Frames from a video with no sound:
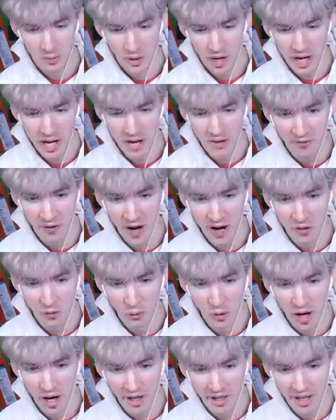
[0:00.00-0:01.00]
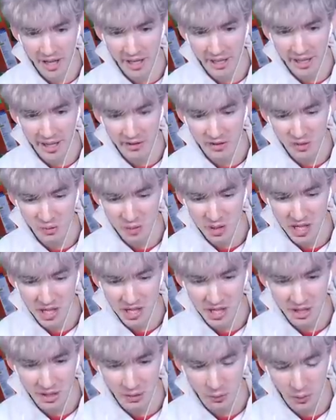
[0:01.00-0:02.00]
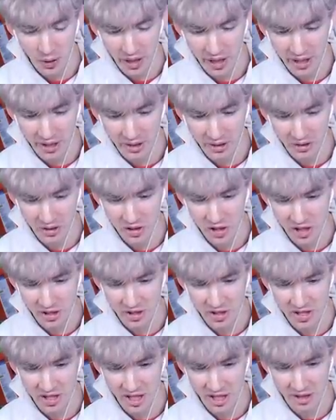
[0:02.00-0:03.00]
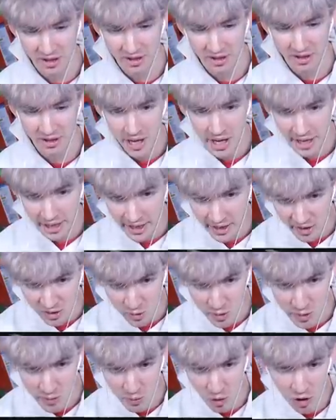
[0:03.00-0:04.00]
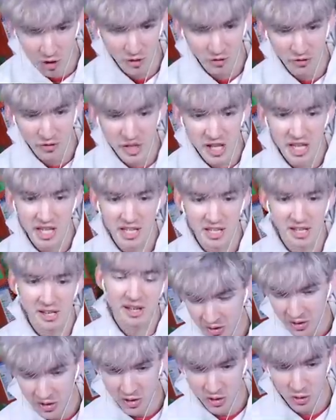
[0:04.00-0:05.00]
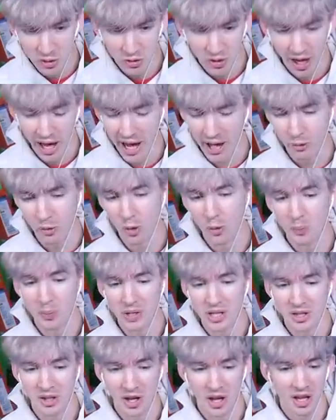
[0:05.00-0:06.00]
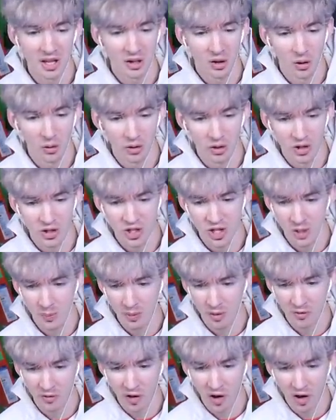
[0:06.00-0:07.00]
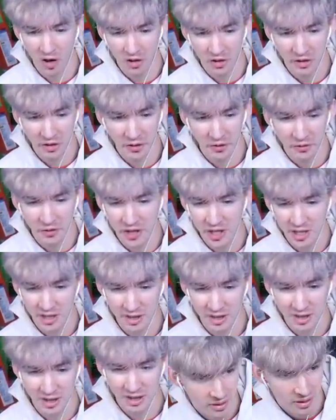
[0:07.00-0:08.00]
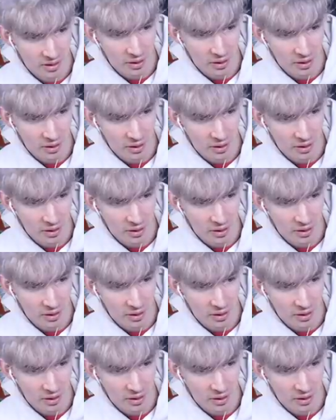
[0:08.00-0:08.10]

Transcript: Wait, if I run, it gives me... Wait, check this out. It gives me more feet. Soon, I will be in ownership of all the feet.